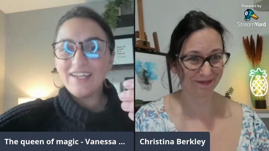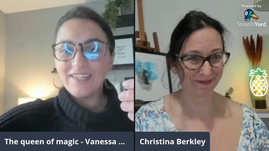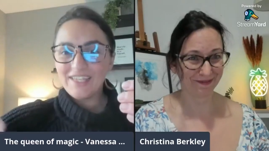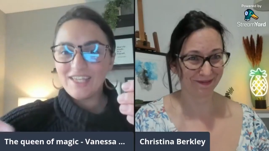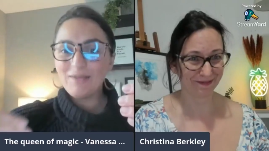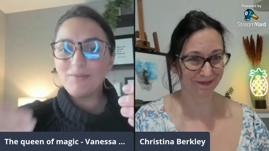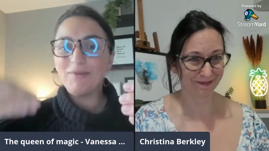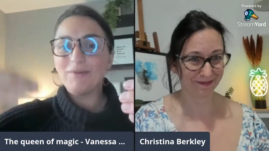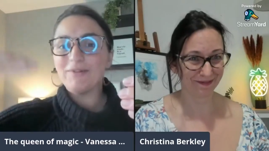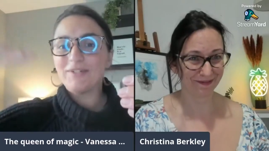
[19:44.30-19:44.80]
Speaker 1: keep
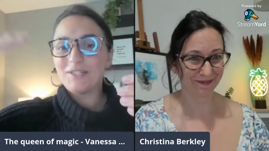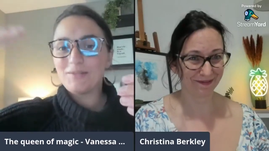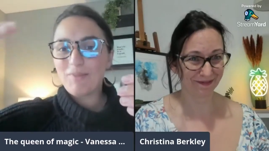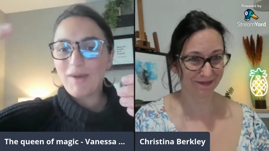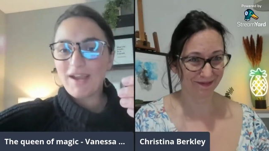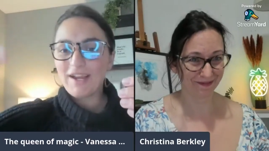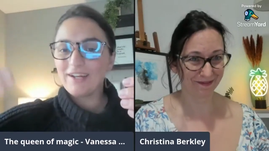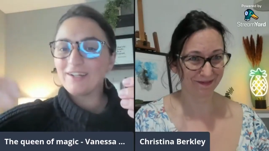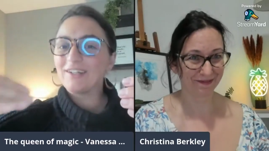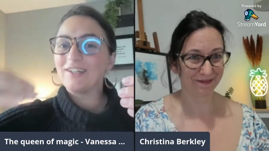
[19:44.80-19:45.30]
you
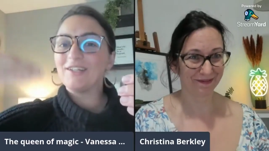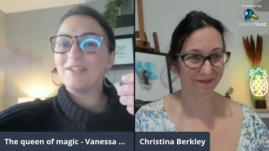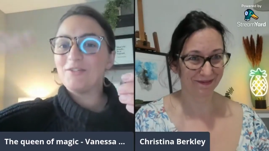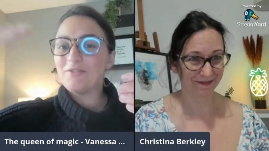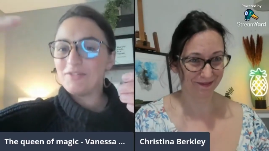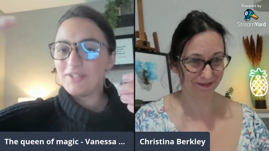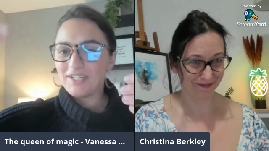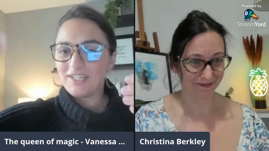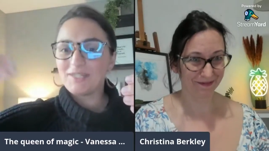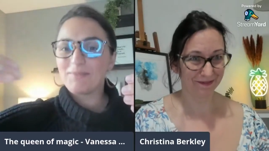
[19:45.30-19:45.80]
inspired and new and
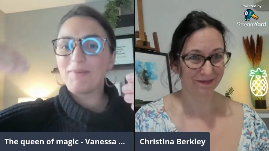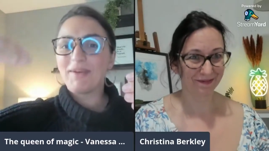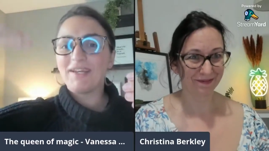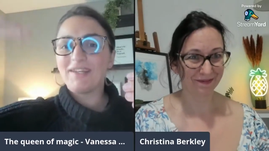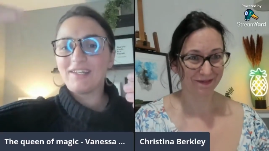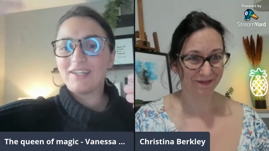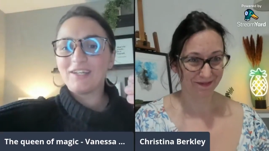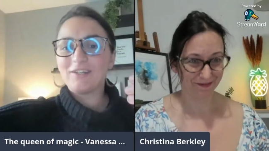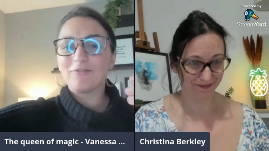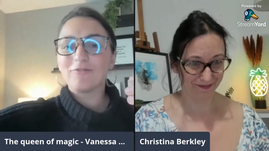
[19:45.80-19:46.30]
expanding
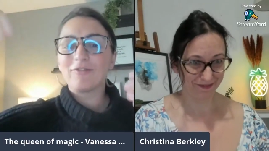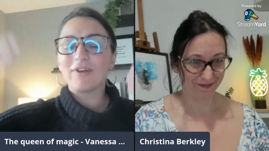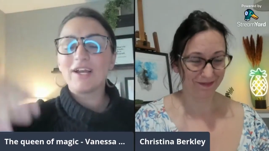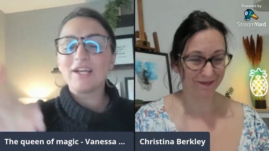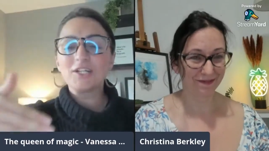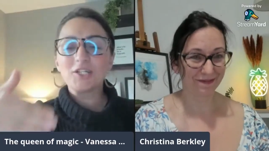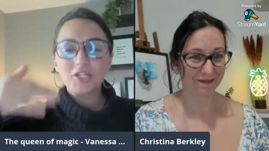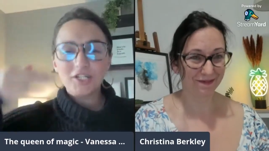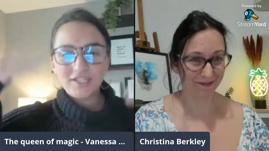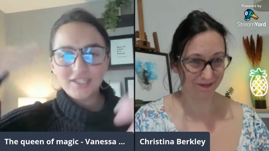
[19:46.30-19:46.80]
and fresh.
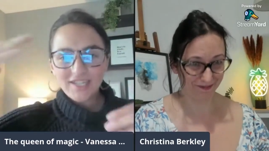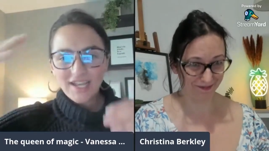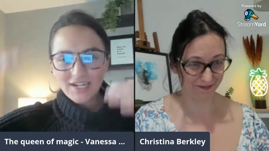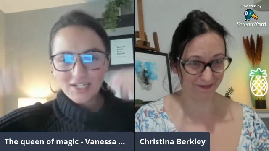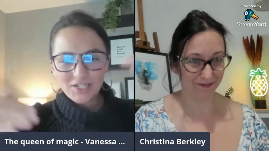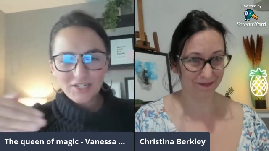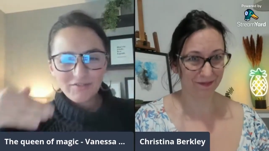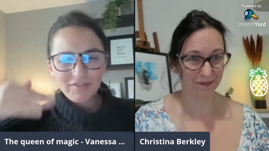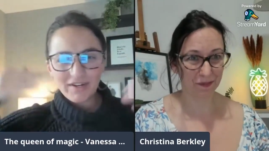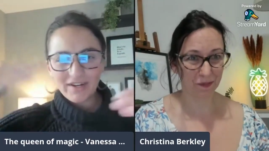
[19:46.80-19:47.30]
And it's actually
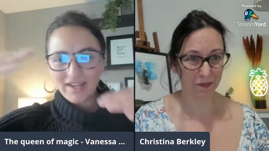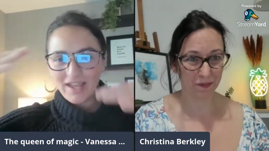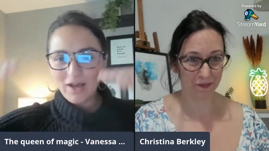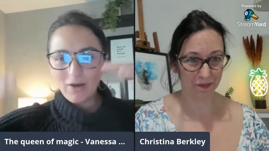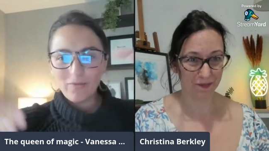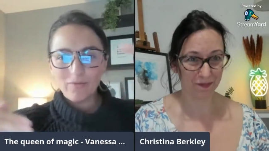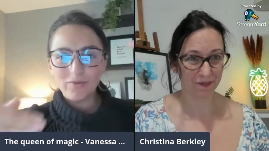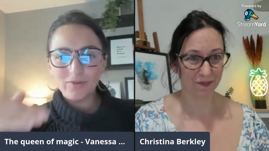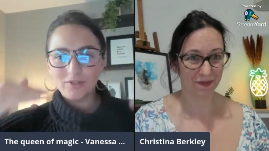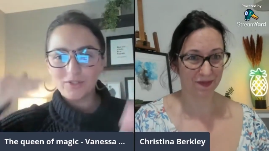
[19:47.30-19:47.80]
very
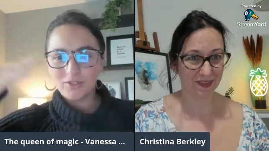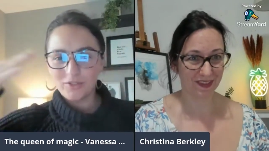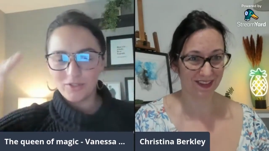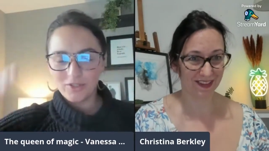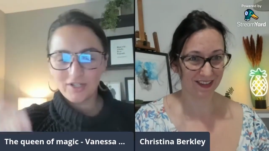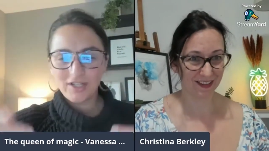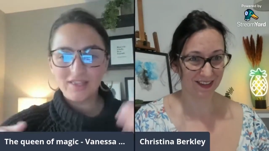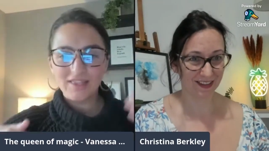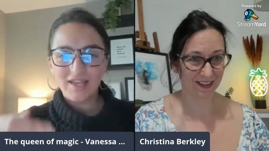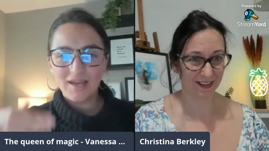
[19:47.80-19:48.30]
helpful to look
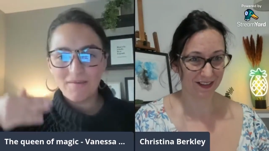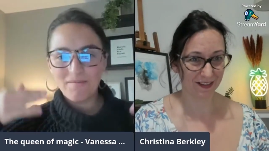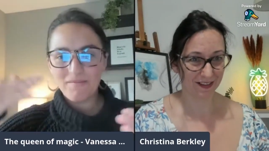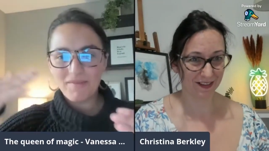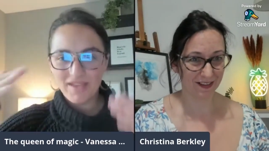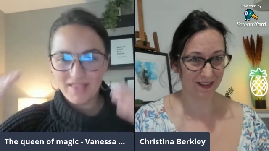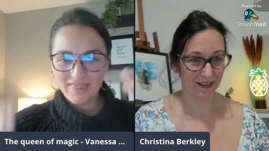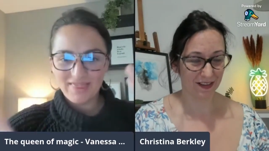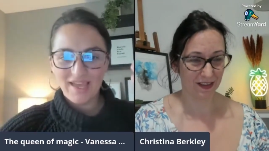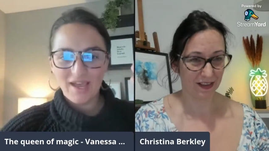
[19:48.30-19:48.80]
at them in
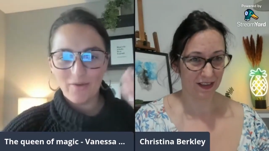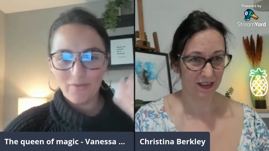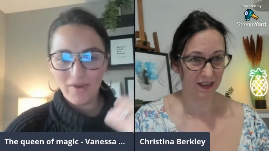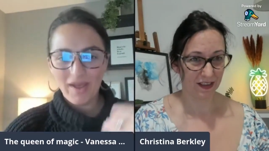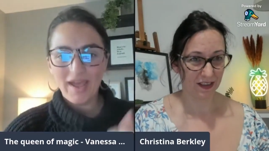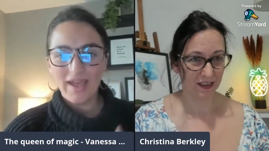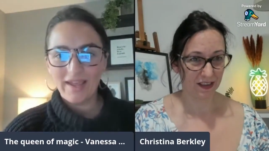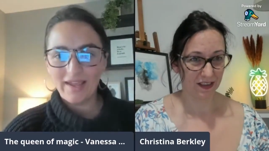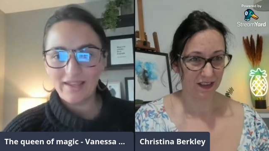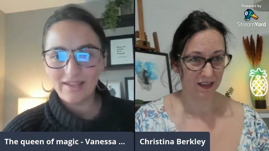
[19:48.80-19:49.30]
that
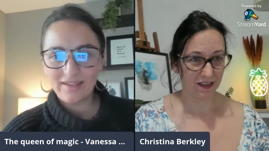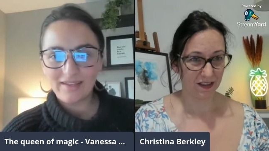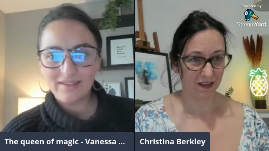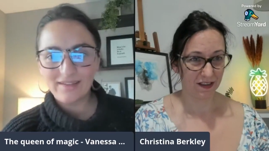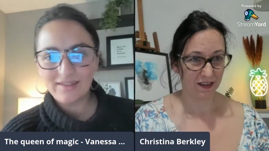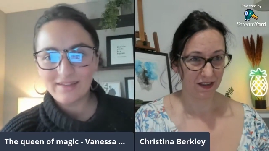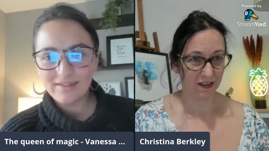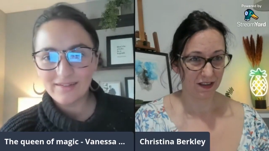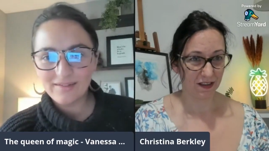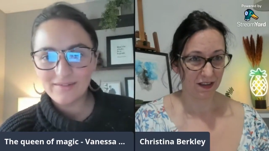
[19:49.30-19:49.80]
way.
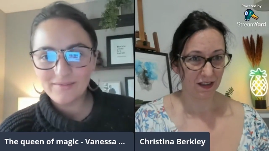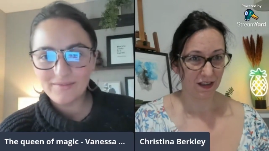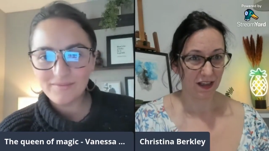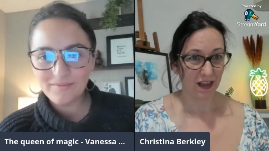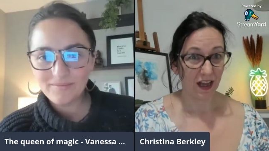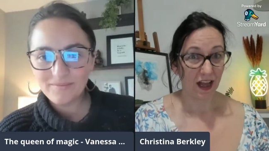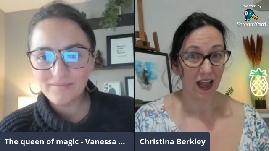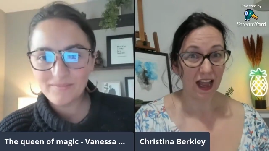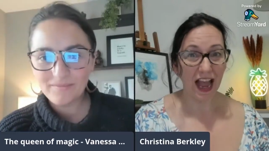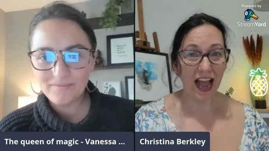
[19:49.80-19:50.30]

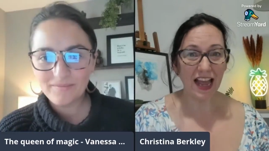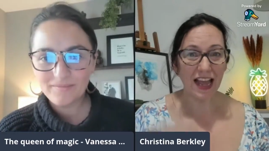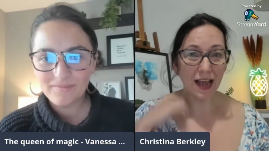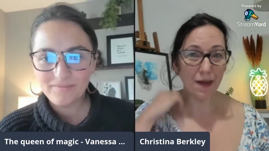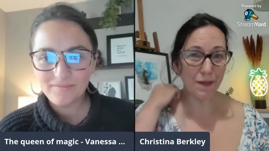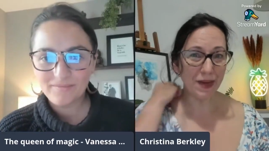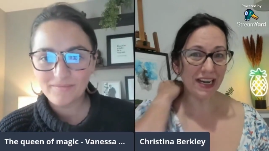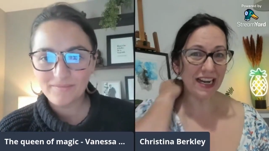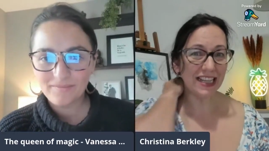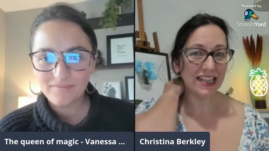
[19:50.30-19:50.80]
Speaker 2: I, I
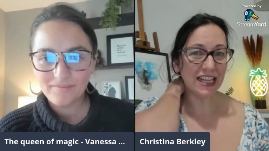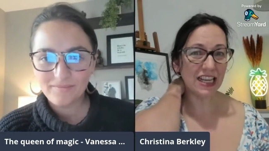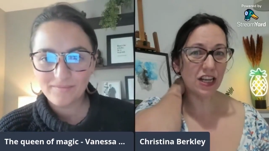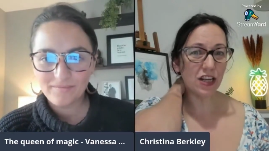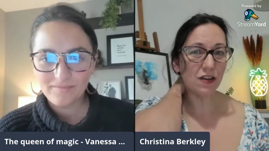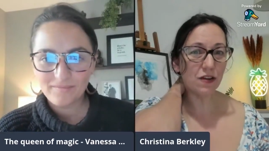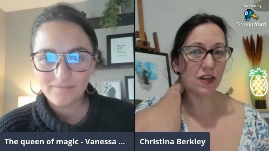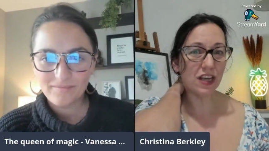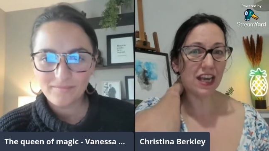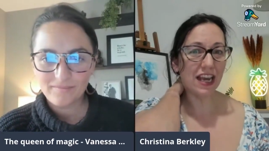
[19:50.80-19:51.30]
mean, I think
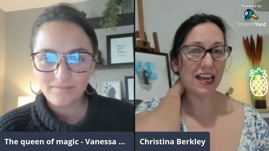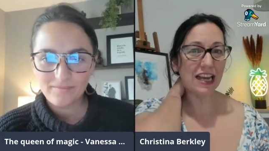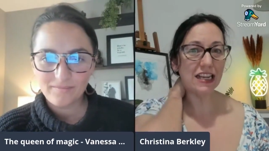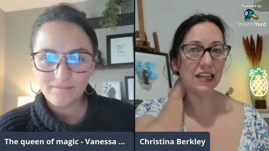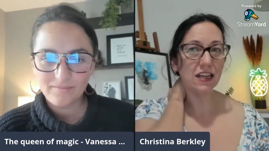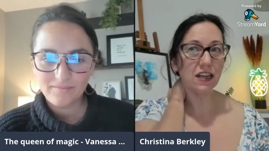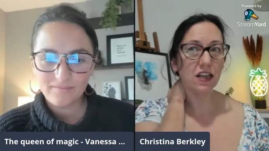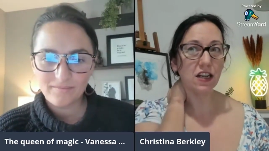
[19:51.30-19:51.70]
you can't